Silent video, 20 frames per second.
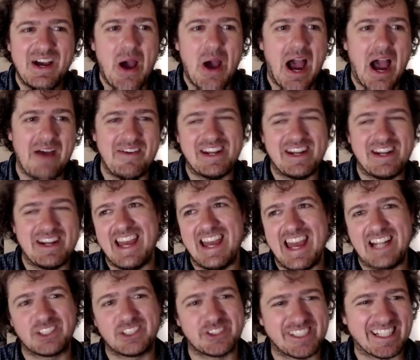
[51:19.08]
I mean,
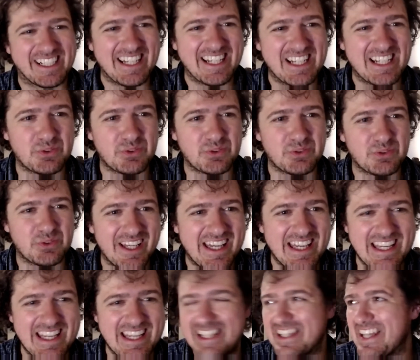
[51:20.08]
interestingly as well,
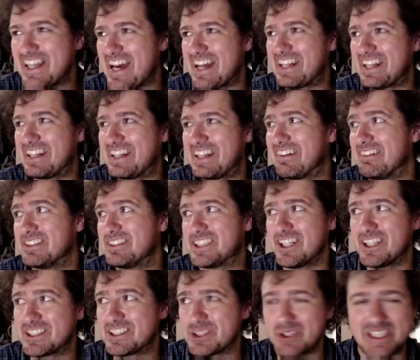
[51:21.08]
he then, so
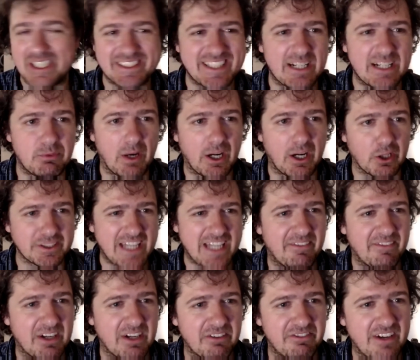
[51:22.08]
it's always said, went on to have
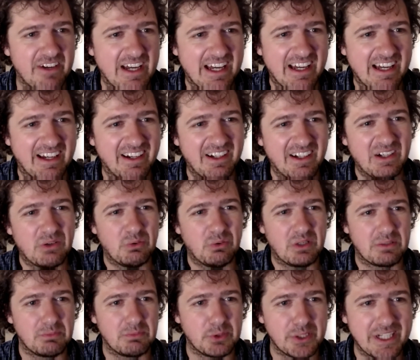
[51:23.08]
an affair
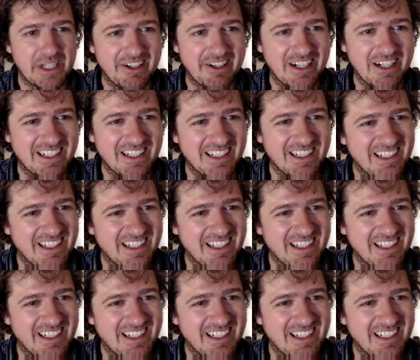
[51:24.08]
with Munira.